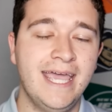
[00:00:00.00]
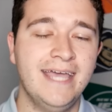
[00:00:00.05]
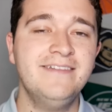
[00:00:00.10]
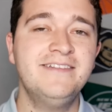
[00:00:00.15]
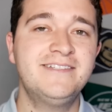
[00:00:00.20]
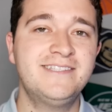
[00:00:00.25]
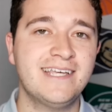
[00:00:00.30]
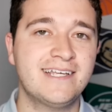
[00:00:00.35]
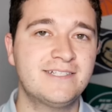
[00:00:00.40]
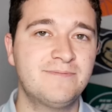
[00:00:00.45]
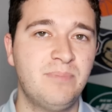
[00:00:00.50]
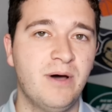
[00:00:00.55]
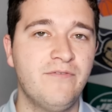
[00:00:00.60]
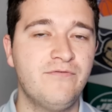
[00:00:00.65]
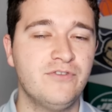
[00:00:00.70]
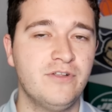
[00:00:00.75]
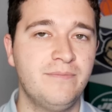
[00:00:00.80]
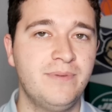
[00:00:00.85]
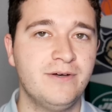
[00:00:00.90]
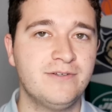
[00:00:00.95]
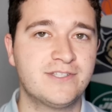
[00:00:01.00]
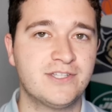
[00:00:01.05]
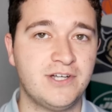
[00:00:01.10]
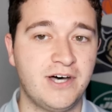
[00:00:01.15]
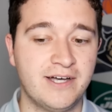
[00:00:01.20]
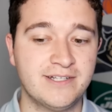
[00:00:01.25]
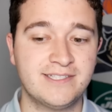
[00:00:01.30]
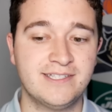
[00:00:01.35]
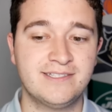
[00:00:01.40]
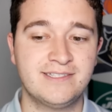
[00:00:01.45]
In 6 Buffalo Bills
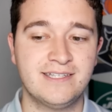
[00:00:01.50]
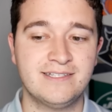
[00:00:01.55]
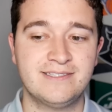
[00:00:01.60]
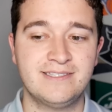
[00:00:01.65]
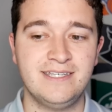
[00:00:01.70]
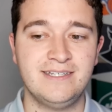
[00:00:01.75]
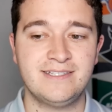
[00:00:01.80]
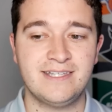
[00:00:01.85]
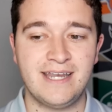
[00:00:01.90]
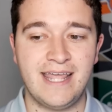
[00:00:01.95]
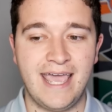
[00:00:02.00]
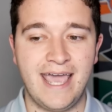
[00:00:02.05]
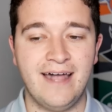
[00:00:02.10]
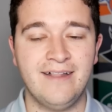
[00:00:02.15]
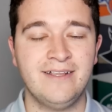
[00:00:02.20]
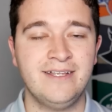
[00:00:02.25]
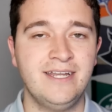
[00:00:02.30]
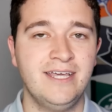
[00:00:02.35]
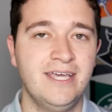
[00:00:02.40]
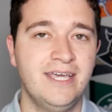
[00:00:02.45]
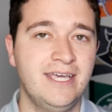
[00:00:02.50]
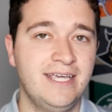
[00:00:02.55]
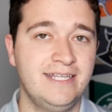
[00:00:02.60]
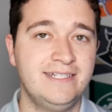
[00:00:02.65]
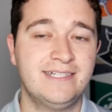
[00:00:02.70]
losses this season, Allen,